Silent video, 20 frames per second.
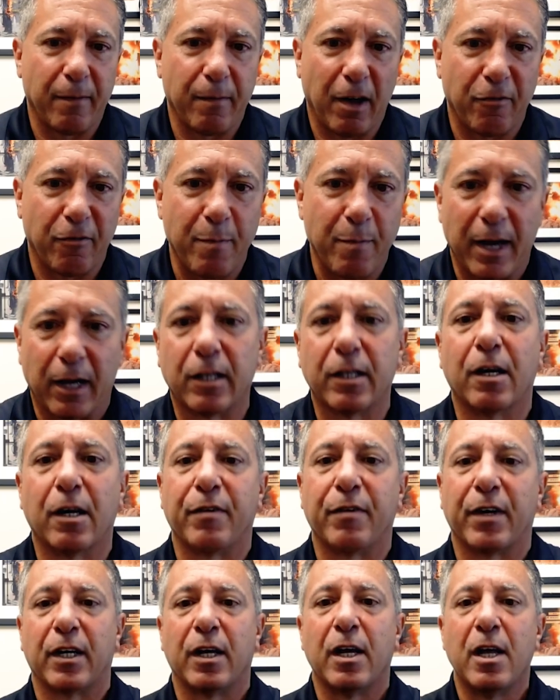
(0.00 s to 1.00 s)
I've, I've made a
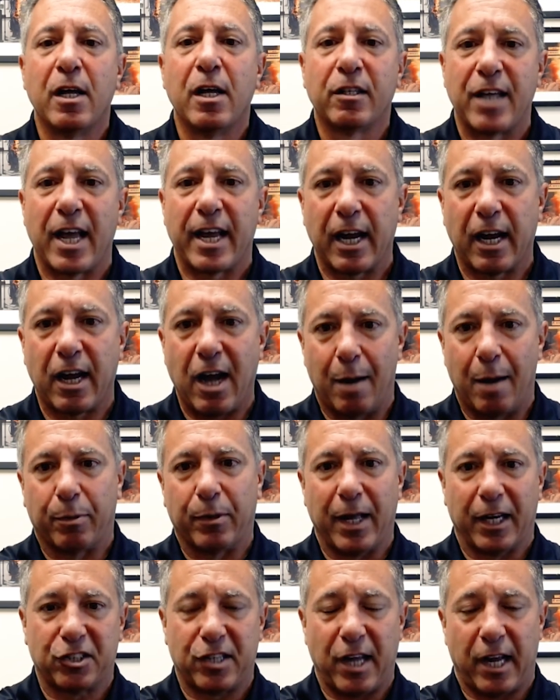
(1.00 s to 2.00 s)
living taking
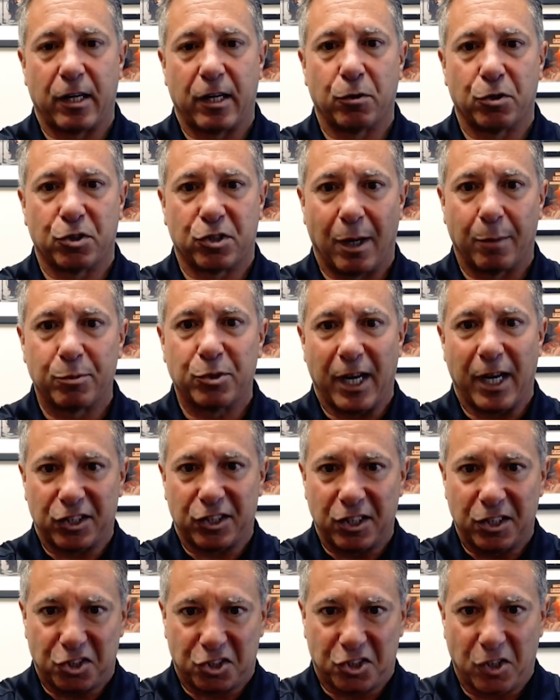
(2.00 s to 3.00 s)
complex technical
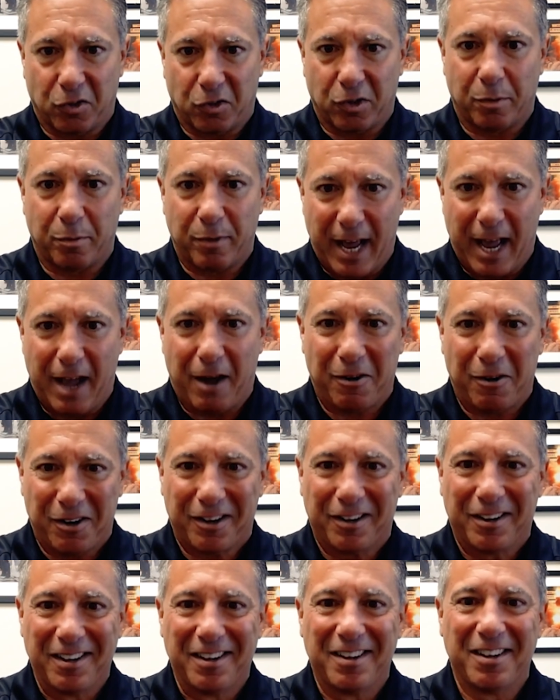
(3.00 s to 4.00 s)
subjects and distilling them down
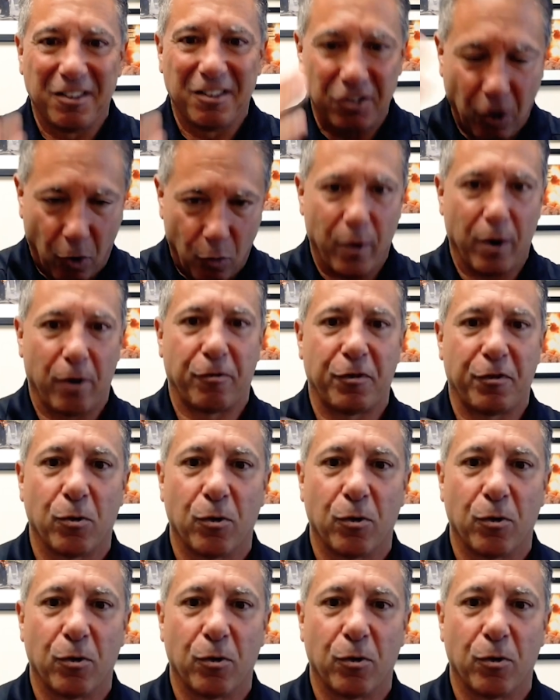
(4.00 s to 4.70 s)
to don't wear